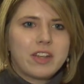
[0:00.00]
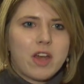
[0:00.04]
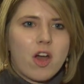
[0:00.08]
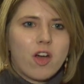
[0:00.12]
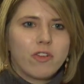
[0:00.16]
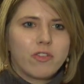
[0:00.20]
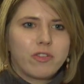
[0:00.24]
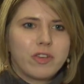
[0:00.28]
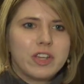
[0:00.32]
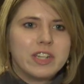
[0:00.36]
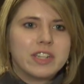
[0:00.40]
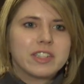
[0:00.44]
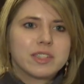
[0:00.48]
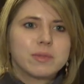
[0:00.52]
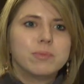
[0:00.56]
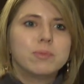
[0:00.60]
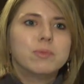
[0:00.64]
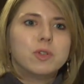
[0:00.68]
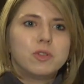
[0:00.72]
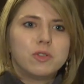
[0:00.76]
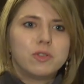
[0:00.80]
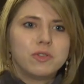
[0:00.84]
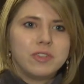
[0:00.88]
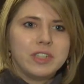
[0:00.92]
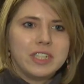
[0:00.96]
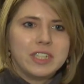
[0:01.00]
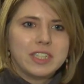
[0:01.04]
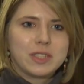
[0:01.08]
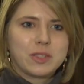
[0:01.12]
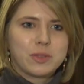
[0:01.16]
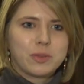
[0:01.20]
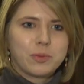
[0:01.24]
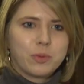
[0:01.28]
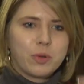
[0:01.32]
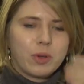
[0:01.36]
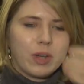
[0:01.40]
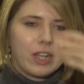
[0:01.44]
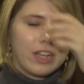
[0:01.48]
of his movies
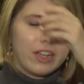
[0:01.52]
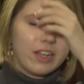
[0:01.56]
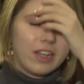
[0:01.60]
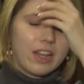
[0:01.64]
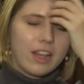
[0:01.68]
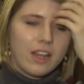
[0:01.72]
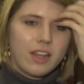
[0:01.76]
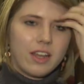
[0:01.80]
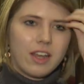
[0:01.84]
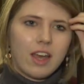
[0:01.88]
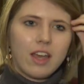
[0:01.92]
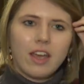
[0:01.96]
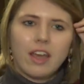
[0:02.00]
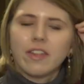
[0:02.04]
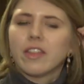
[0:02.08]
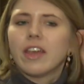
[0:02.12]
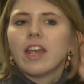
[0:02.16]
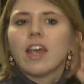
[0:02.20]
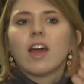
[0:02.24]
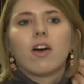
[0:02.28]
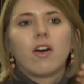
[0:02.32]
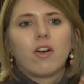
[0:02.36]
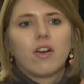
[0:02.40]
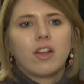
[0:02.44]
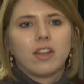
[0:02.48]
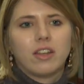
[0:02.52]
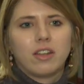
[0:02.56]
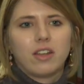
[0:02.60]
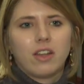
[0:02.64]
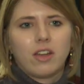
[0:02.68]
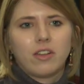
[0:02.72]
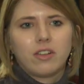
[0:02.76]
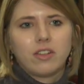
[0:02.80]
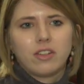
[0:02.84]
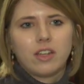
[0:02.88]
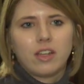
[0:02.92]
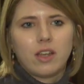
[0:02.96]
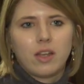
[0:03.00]
when they are
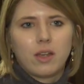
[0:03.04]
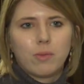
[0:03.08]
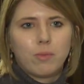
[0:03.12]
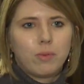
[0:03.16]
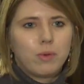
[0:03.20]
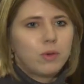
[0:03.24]
on